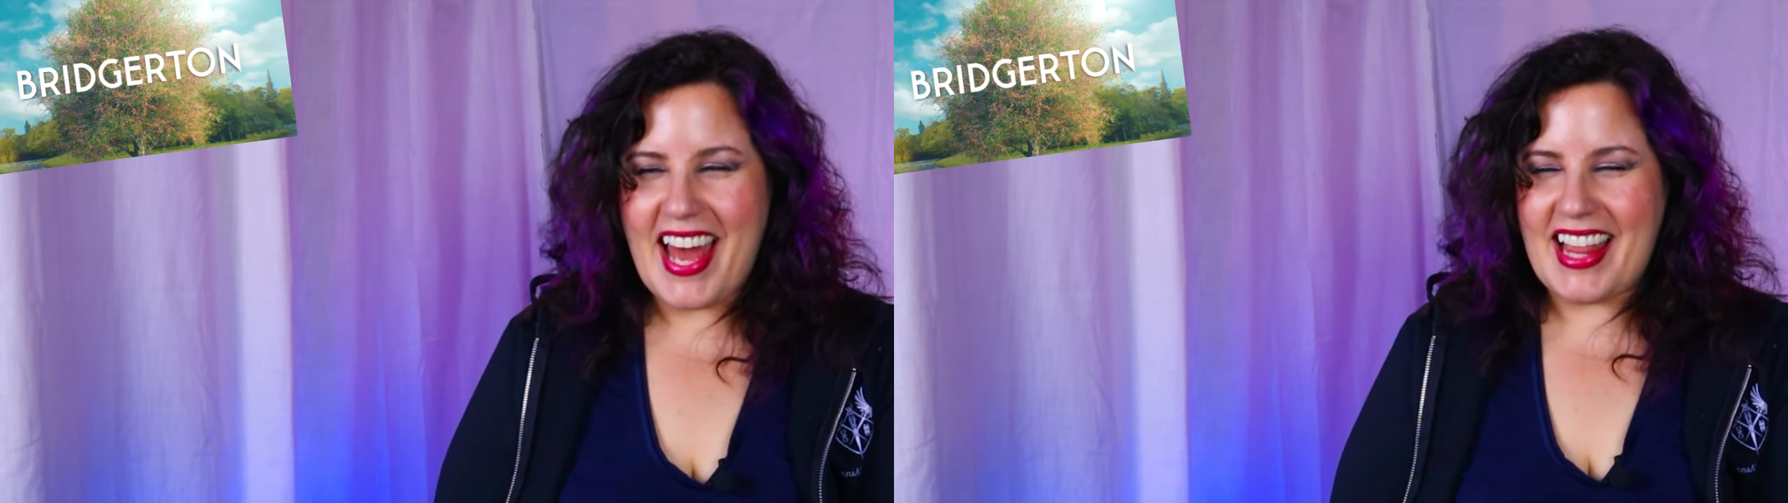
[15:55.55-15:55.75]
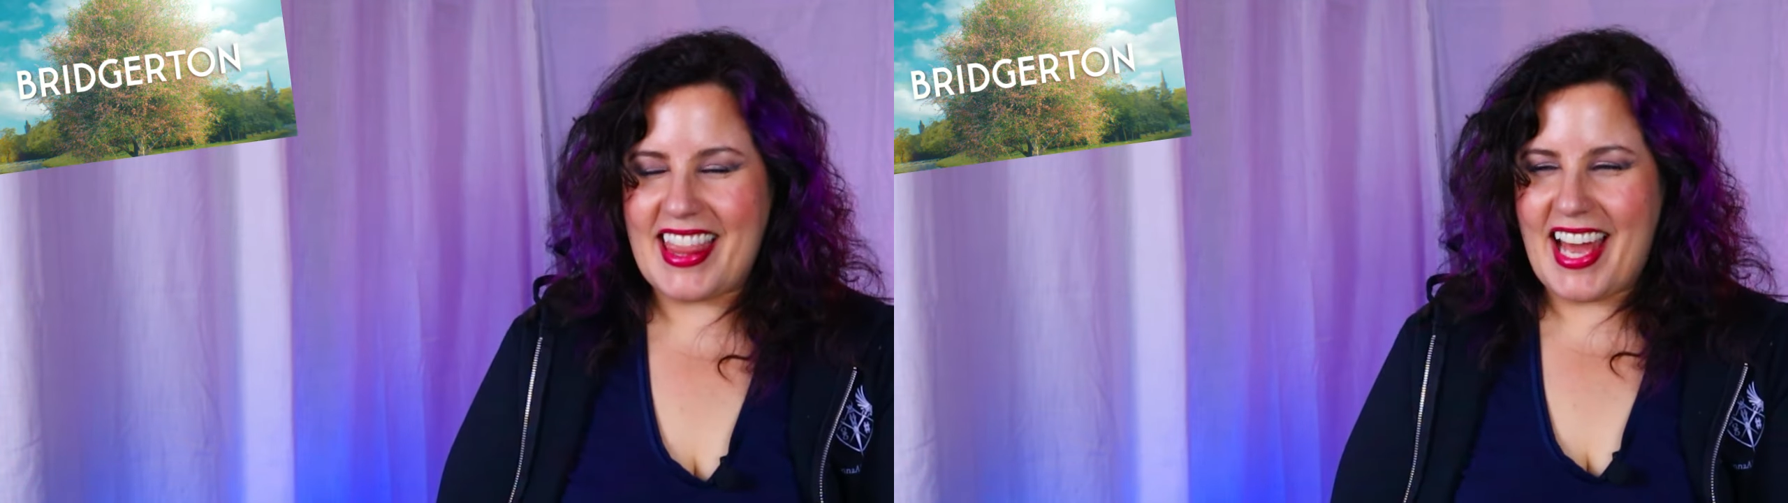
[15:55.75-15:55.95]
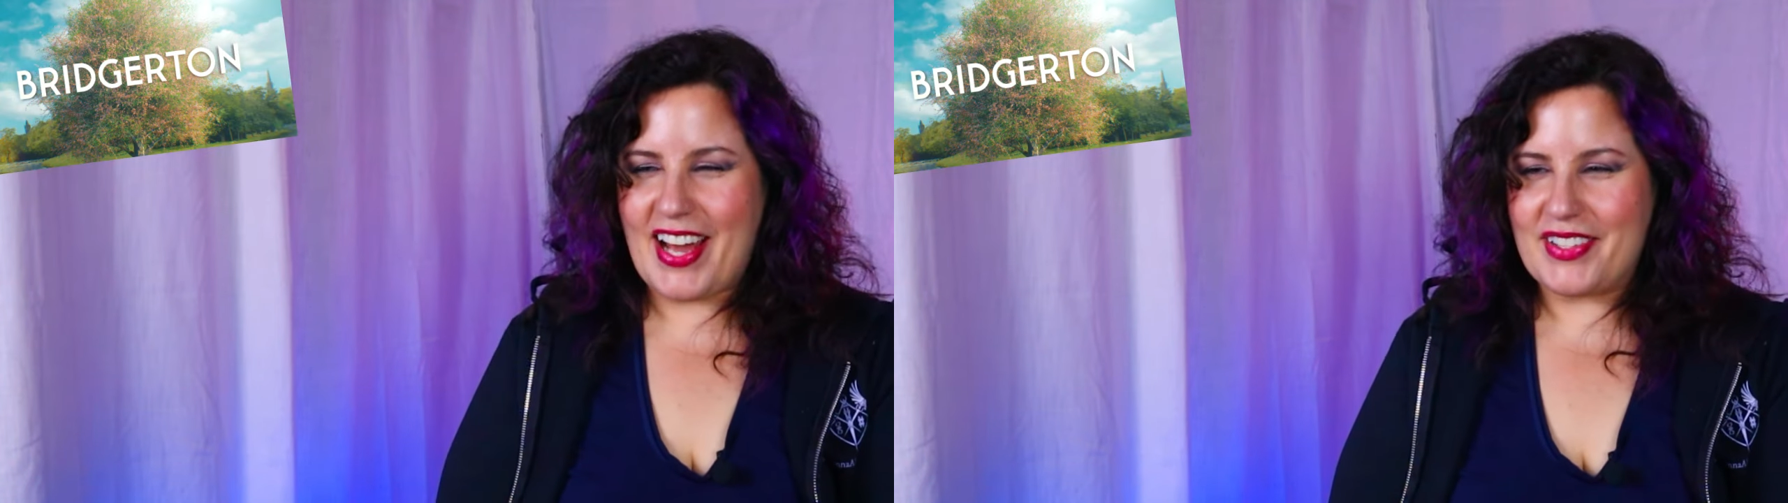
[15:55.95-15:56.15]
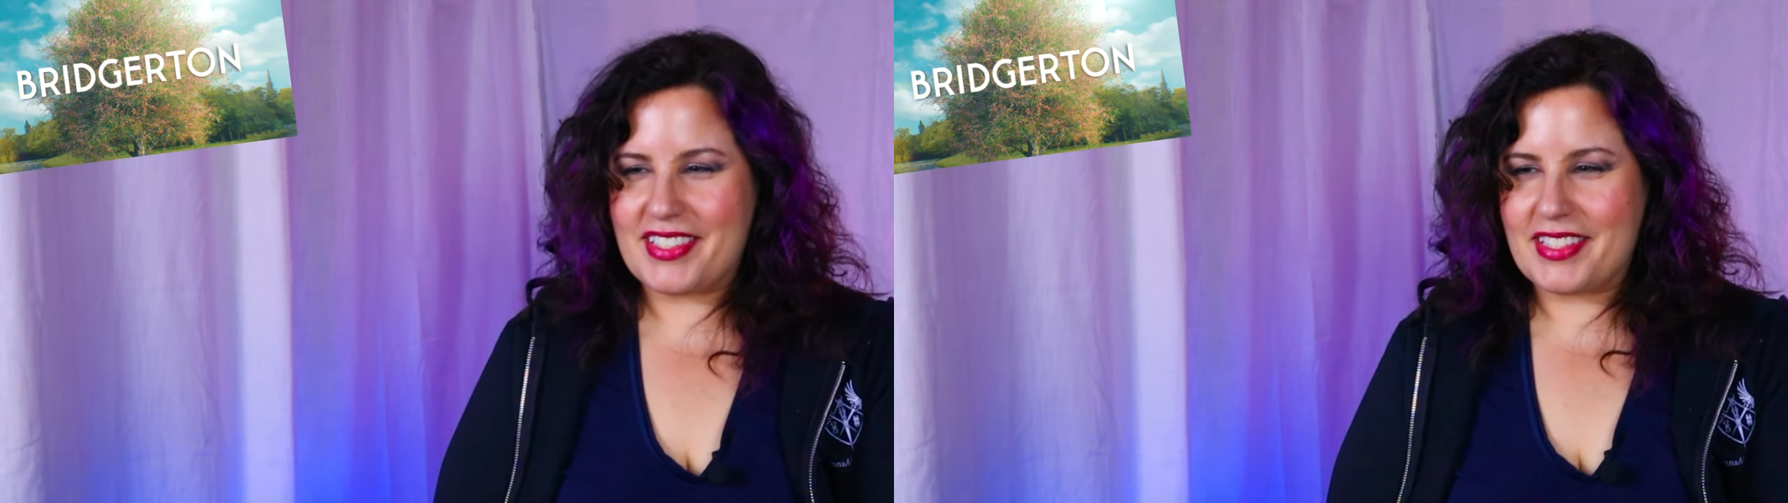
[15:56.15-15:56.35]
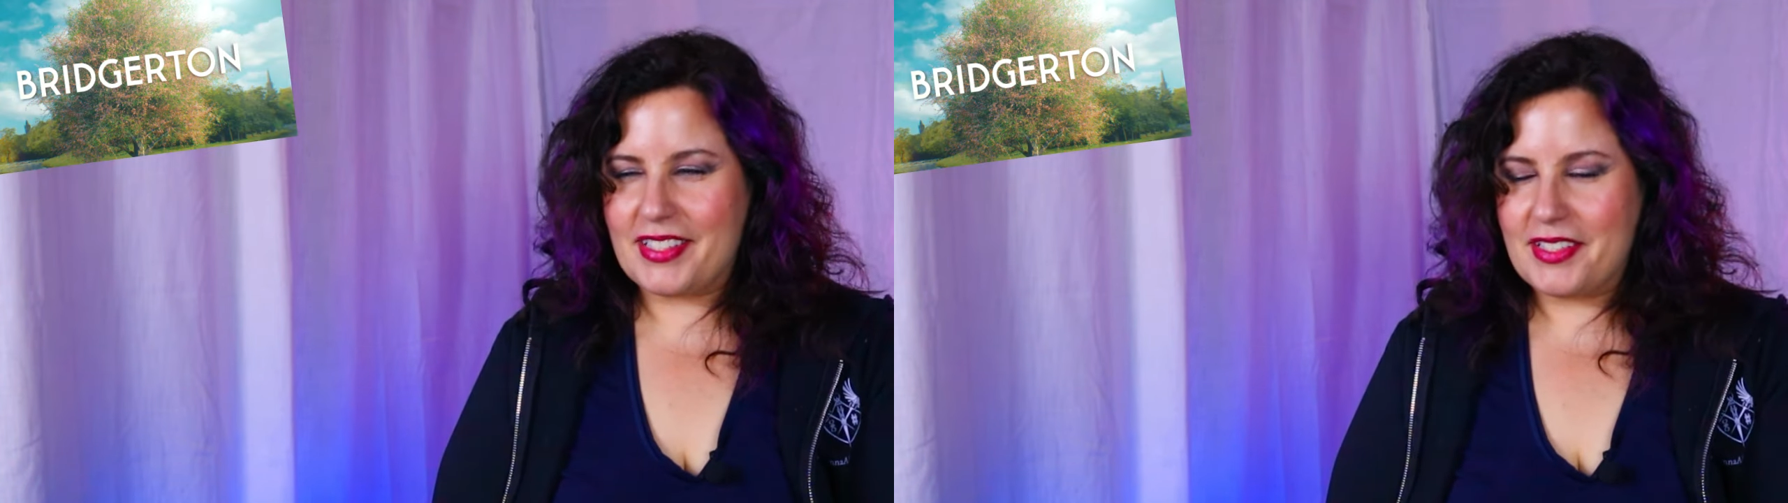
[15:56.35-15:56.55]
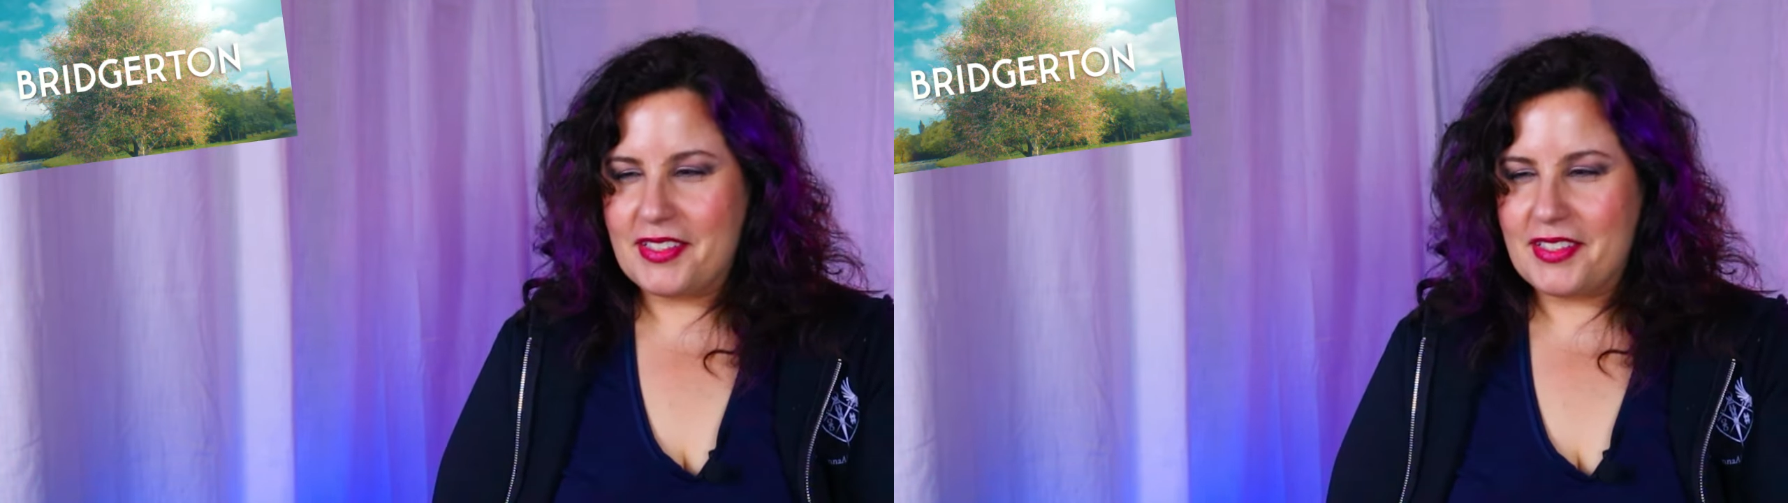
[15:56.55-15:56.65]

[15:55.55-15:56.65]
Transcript: at the house.